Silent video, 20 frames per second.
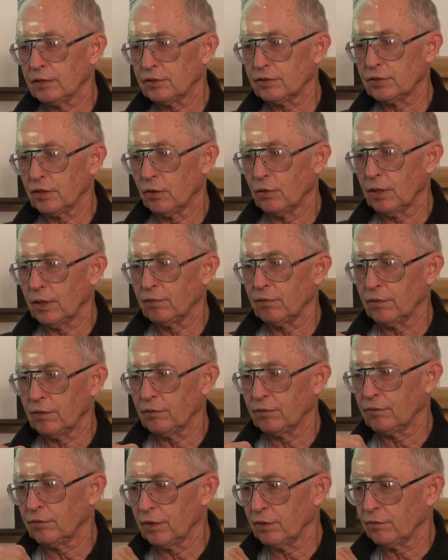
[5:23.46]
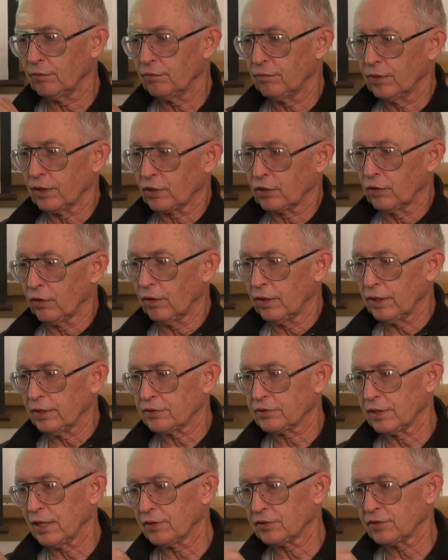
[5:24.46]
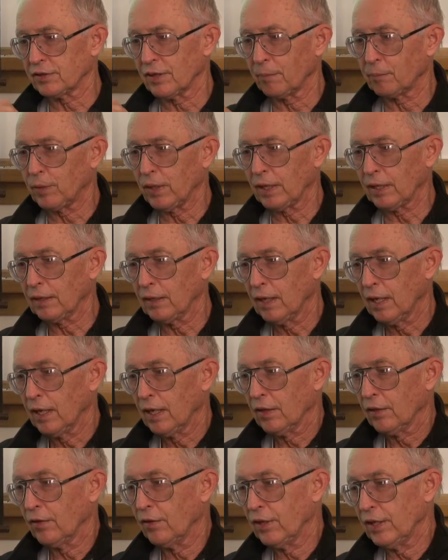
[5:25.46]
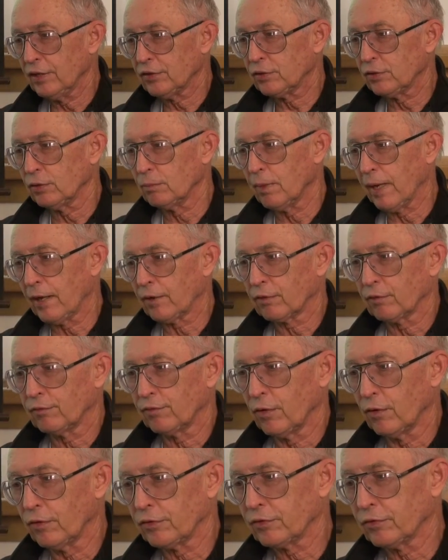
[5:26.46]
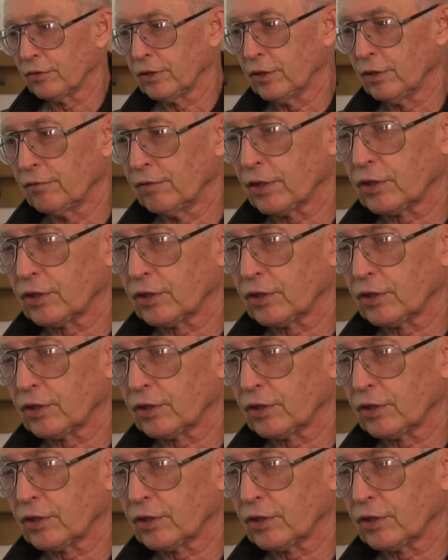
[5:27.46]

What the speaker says: so if Victoria says something, these 2 microphones will hear